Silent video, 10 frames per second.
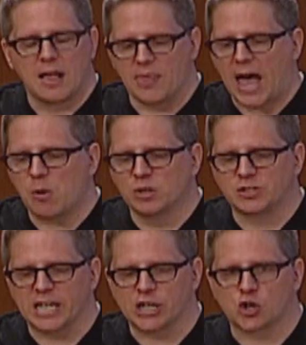That was
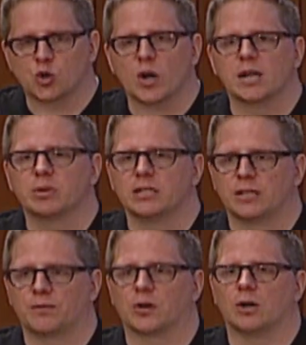incredibly
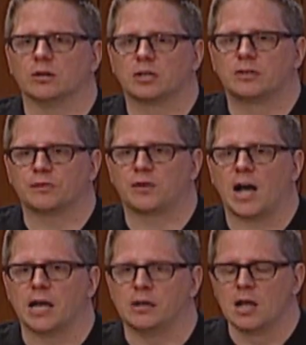difficult to
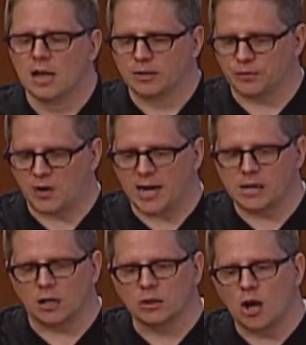find
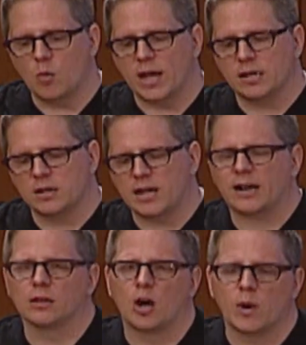a low end, not
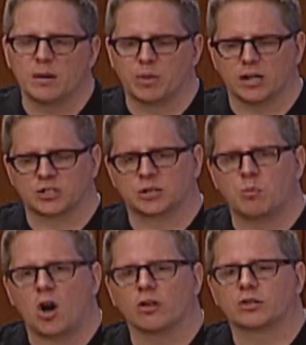a low end, but a
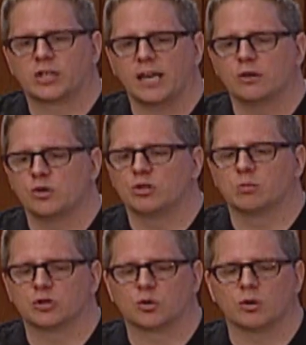smaller scale
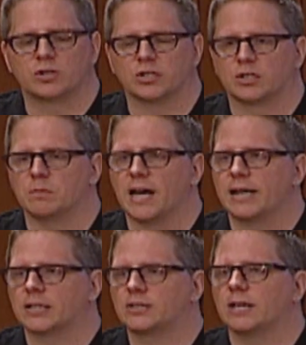usable storage system that
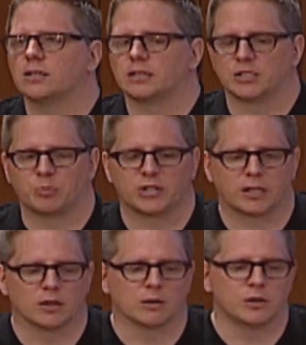excelled at this
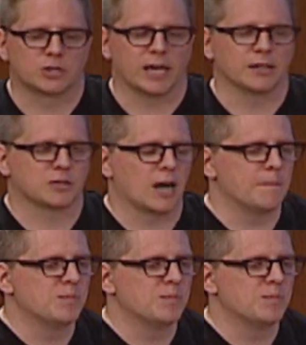particular use case.